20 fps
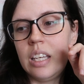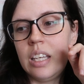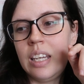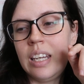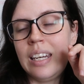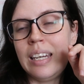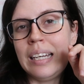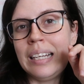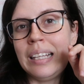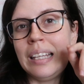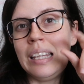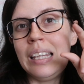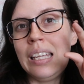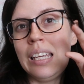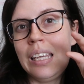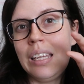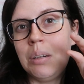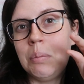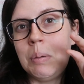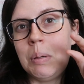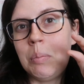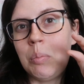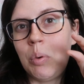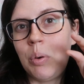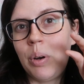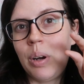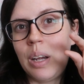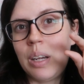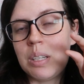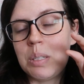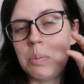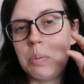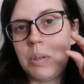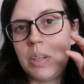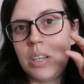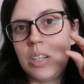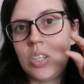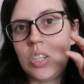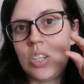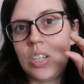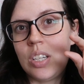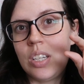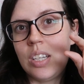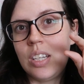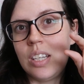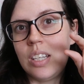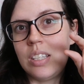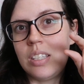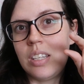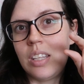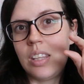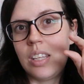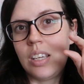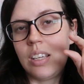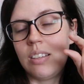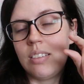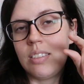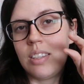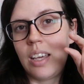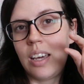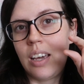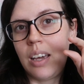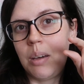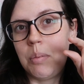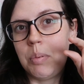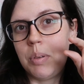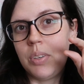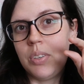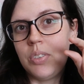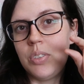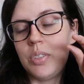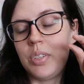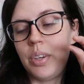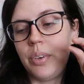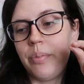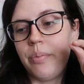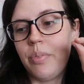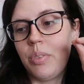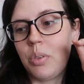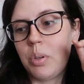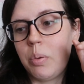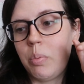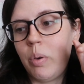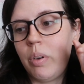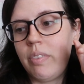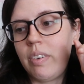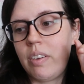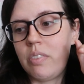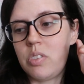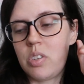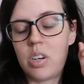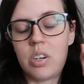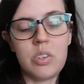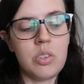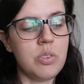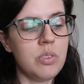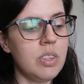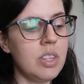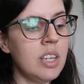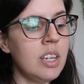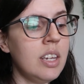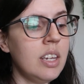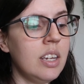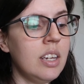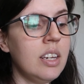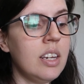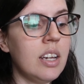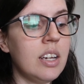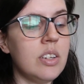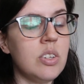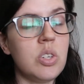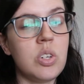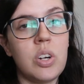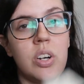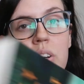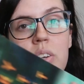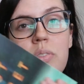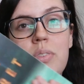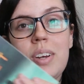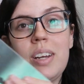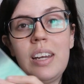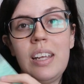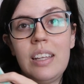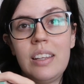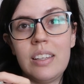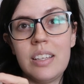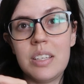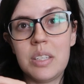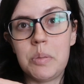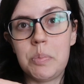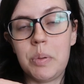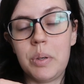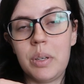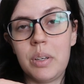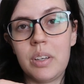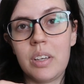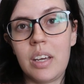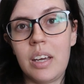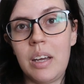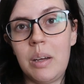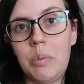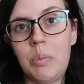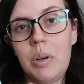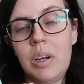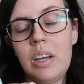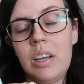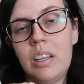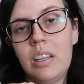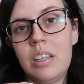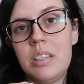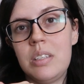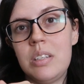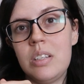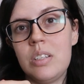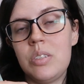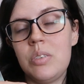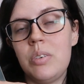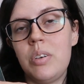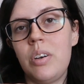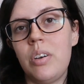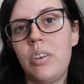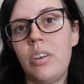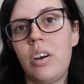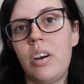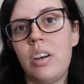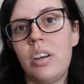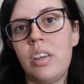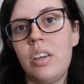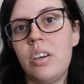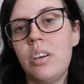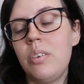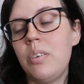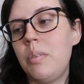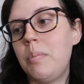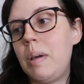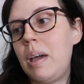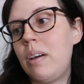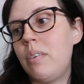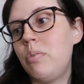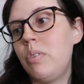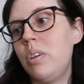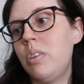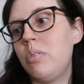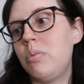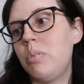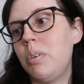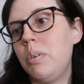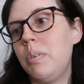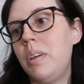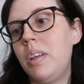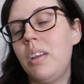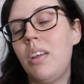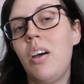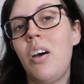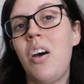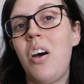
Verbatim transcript: needed a little bit more explanation into things that happened. So 3.5 stars. Then I started reading this book. I'm re listening to it on audio. I'm halfway through it.